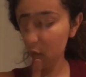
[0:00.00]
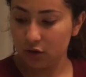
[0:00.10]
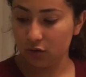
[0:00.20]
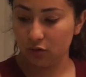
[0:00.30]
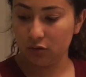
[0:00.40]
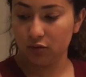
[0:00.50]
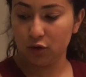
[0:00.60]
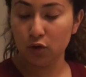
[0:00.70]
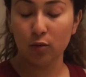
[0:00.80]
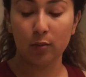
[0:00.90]
So
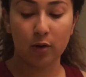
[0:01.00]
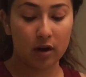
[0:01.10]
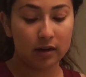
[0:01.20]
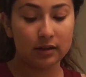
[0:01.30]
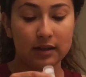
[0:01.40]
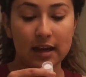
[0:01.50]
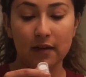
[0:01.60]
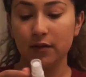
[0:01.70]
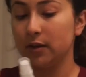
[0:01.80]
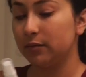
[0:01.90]
two more products
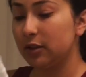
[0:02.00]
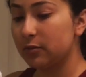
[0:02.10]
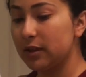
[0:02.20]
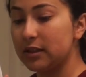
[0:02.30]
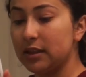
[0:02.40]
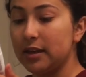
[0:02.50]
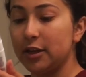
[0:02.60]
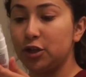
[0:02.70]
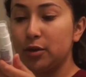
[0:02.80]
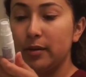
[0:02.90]
left. This one is the
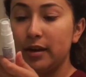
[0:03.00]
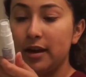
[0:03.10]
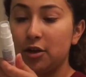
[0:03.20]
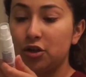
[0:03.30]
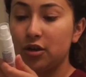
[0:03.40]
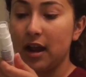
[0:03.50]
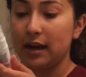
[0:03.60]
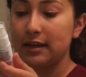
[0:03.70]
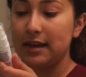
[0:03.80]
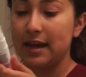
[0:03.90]
Nature by Nature
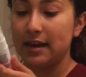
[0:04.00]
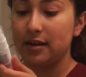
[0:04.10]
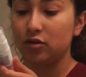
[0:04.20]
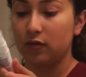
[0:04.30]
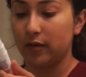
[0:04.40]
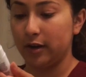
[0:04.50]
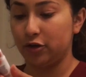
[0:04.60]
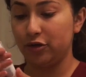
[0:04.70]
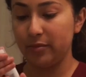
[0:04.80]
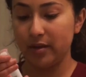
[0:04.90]
Acne Edit
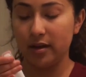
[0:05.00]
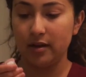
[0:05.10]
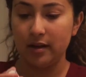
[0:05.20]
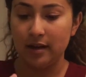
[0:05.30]
Overnight Treatment.